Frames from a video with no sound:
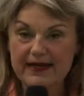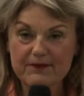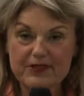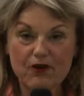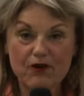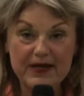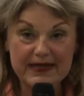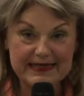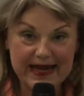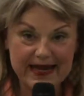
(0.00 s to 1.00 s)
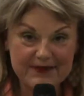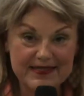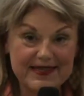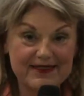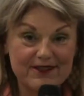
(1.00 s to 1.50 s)
so many times
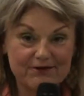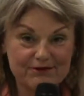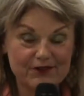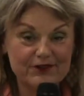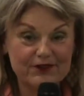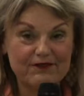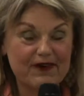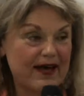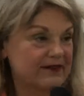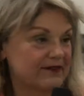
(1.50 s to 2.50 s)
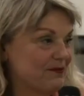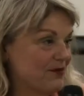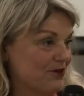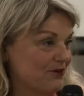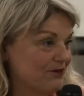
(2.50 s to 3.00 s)
is at the root of
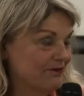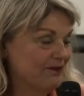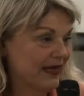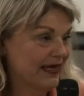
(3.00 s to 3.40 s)
autoimmune